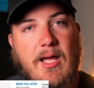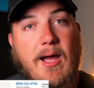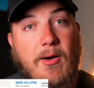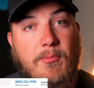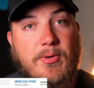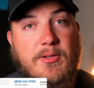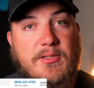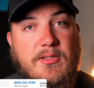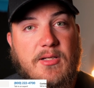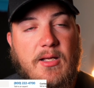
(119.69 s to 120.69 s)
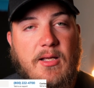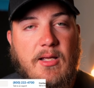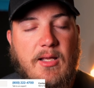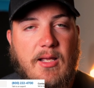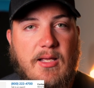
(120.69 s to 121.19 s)
outputs.
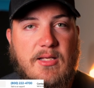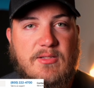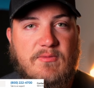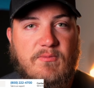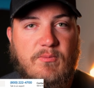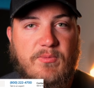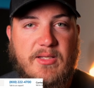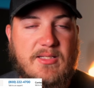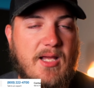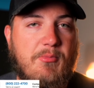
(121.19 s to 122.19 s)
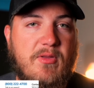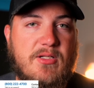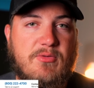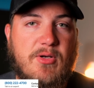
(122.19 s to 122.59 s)
As the time of this